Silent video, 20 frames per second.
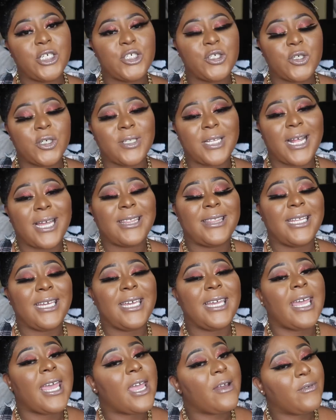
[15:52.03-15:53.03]
sure that I
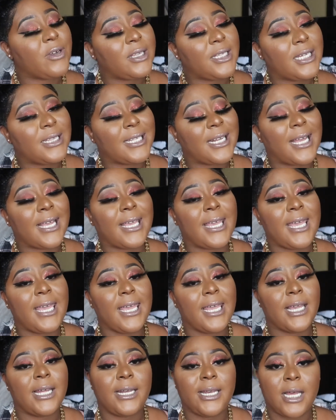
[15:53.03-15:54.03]
link everything that I
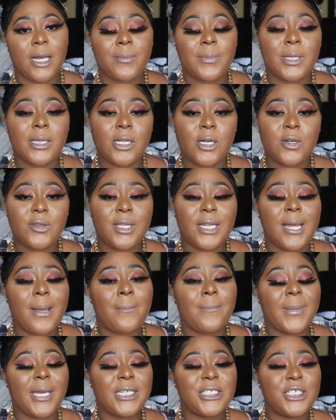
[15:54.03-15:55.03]
can down below that I
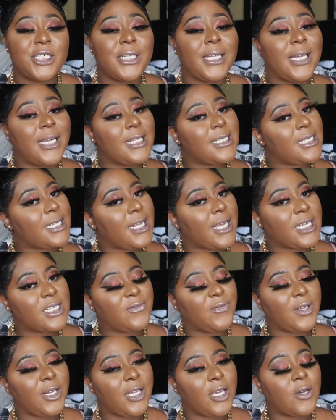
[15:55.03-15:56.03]
mentioned in today's
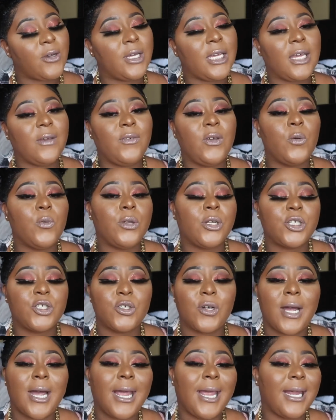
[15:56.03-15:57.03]
video if you wanna
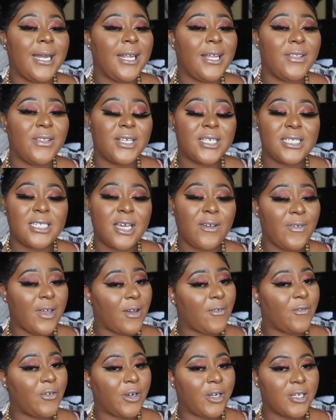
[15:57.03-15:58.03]
try any of this stuff
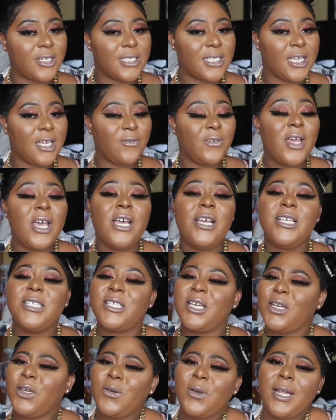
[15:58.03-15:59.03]
out for yourself.
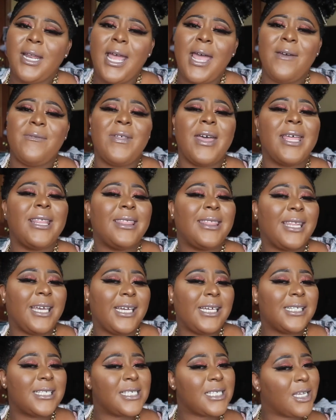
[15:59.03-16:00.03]
So you can have that
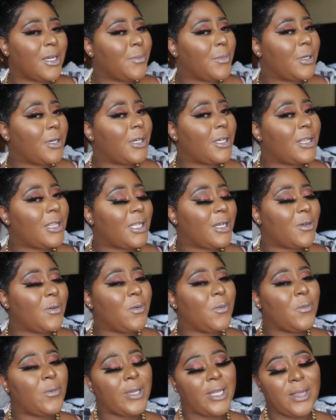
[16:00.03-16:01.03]
late summer glow
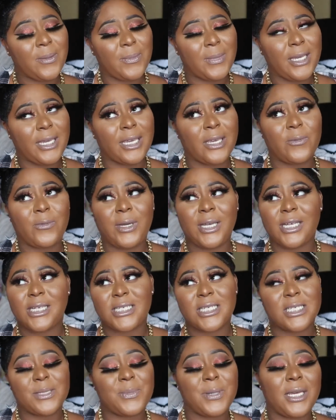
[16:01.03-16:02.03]
with me and we can
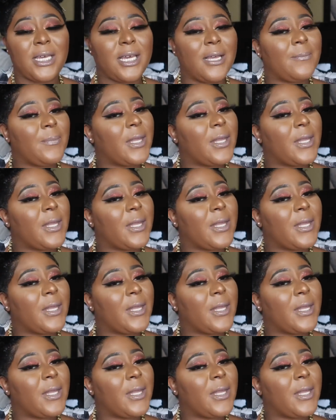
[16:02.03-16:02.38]
just be